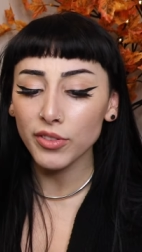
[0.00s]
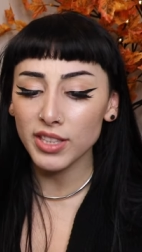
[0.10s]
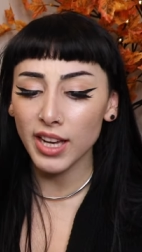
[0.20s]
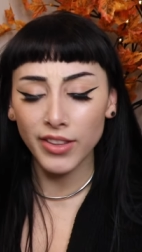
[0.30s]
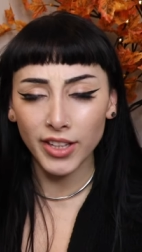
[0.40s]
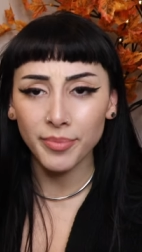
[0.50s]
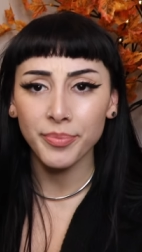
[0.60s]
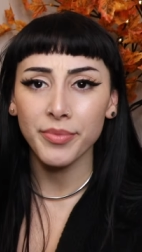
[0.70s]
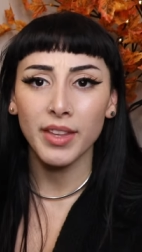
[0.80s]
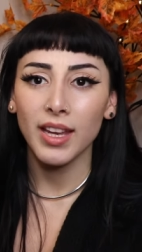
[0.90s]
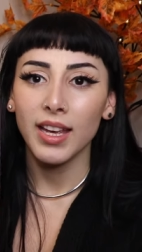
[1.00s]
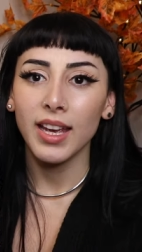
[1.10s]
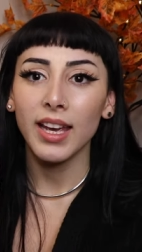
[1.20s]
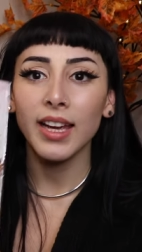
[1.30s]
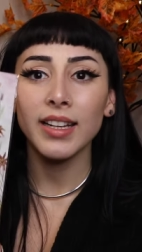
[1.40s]
together
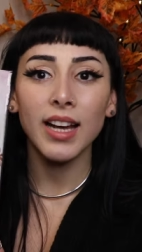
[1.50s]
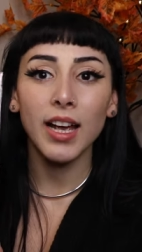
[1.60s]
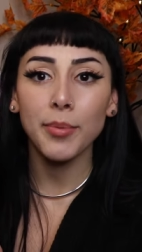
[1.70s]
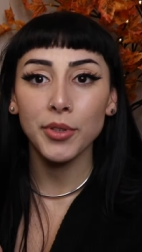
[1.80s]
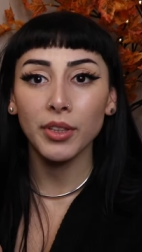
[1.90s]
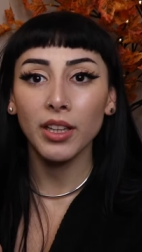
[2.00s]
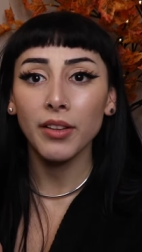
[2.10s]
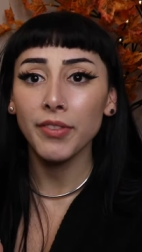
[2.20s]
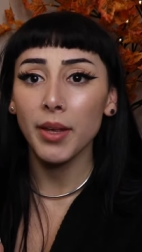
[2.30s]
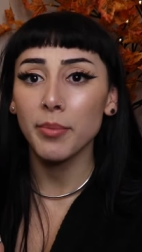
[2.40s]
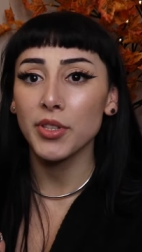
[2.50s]
and I absolutely love them.